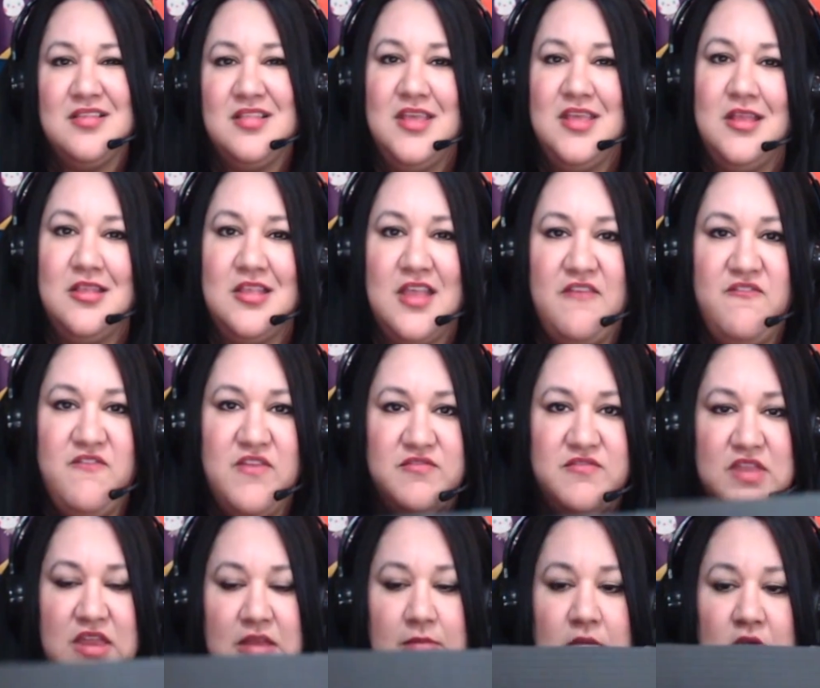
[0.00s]
I think it's like
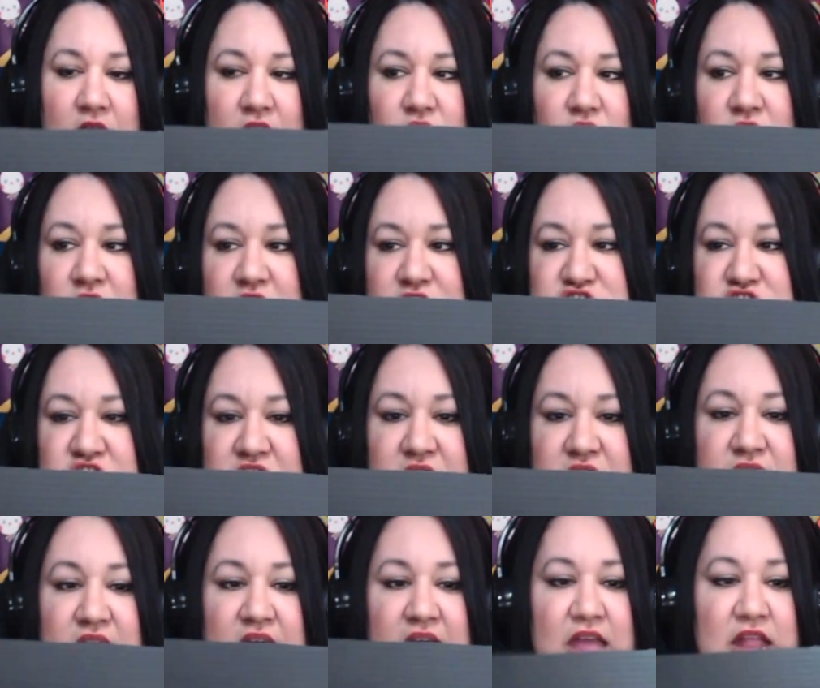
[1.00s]
15 bucks for the sheet of
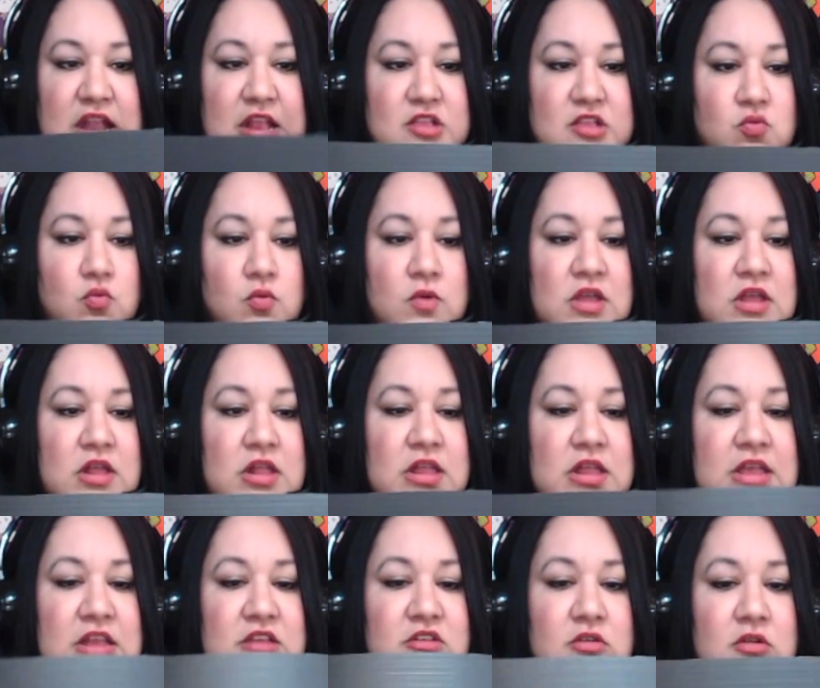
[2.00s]
it, and it's
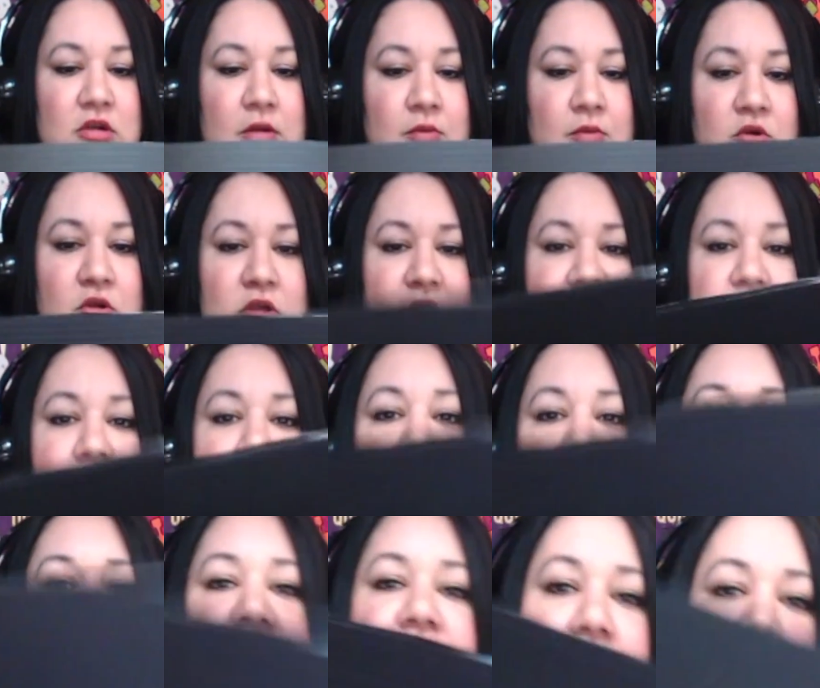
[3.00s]
really durable if you cut it the